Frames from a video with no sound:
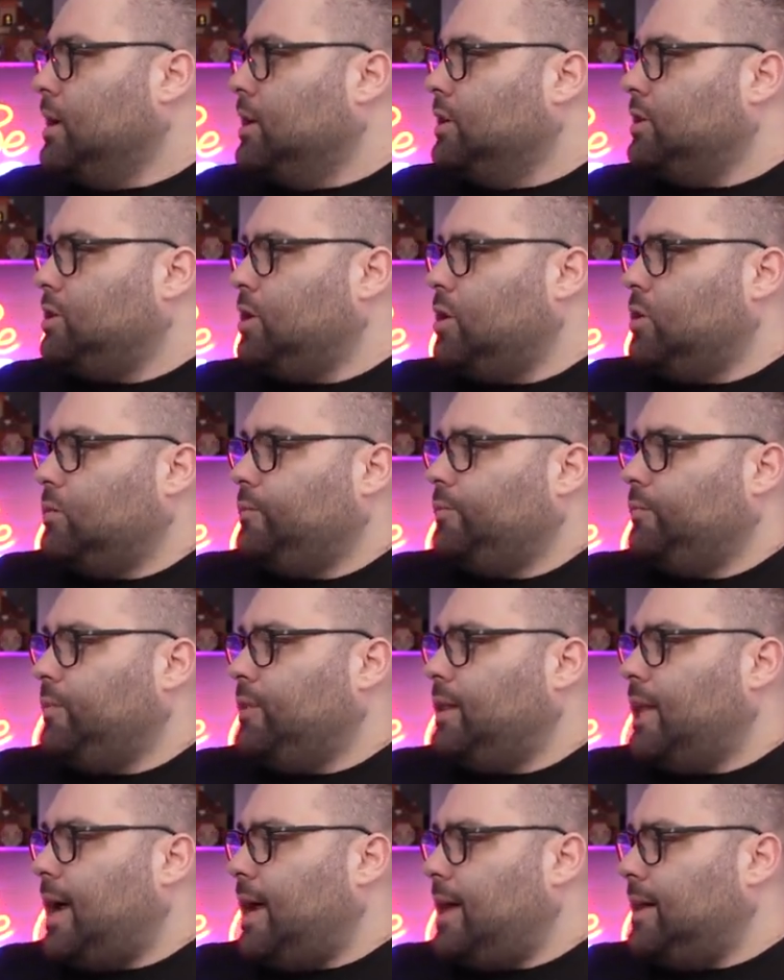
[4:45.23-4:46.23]
So
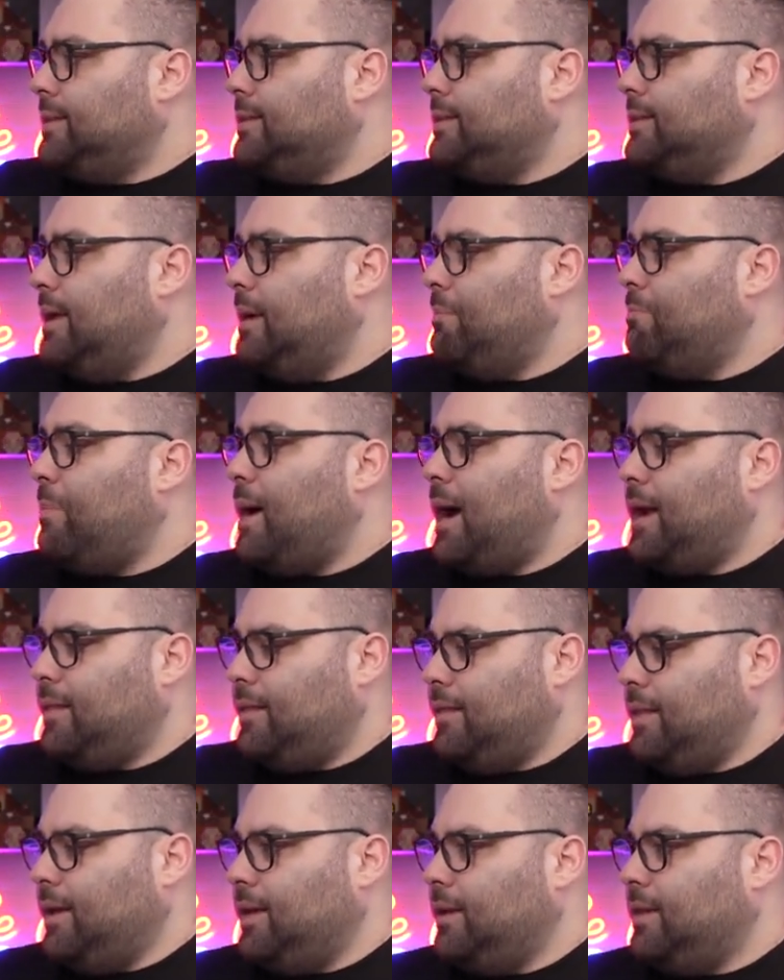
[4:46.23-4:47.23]
that's a bad
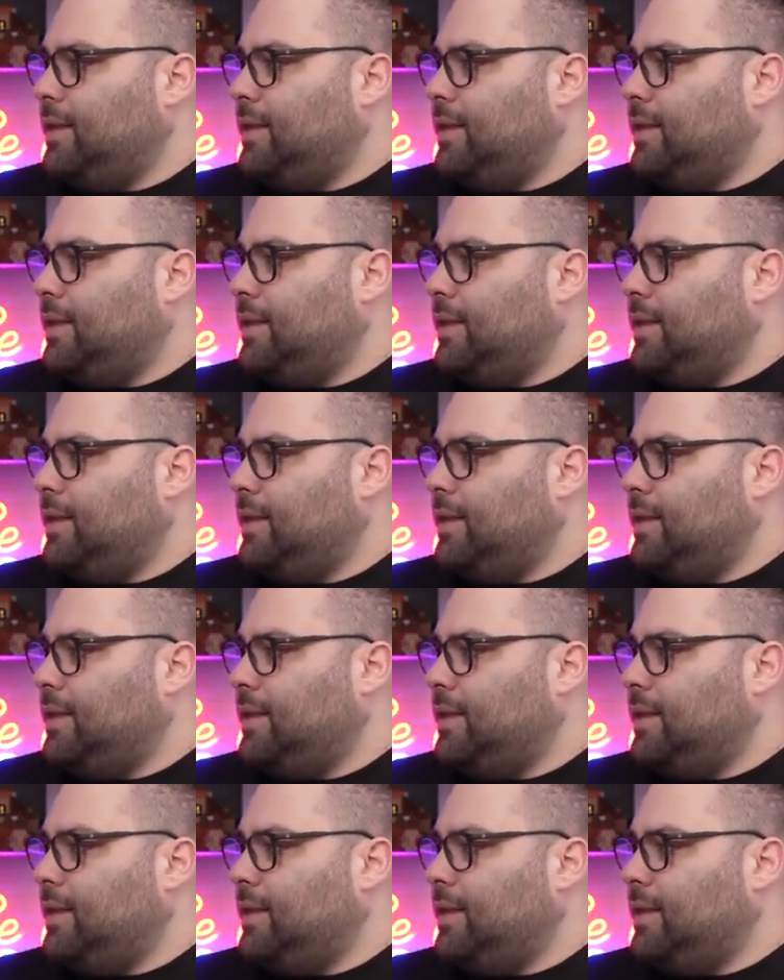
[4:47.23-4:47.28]
thing.